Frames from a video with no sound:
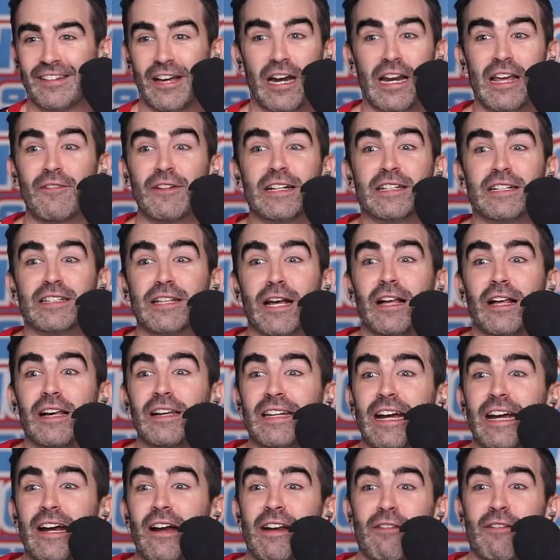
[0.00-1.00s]
Not even in
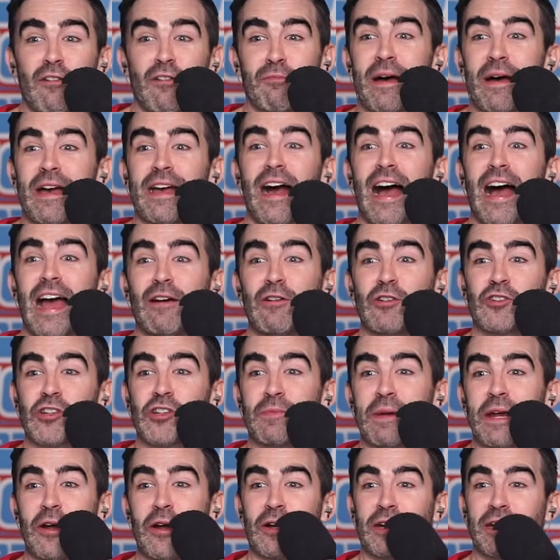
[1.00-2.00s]
solidarity with my
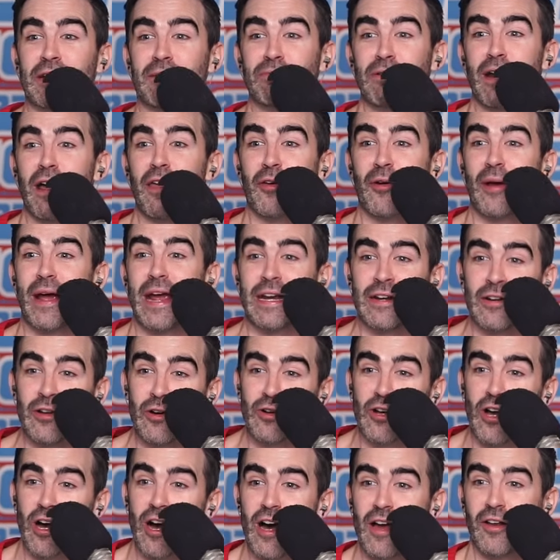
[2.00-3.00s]
Irish-American brother, Aiden
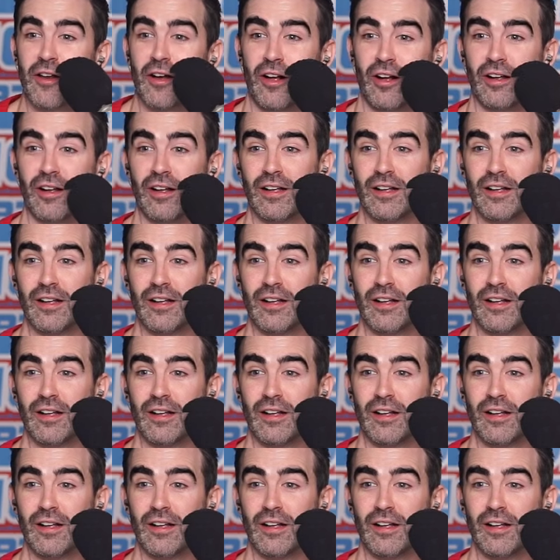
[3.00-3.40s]
O'Connell.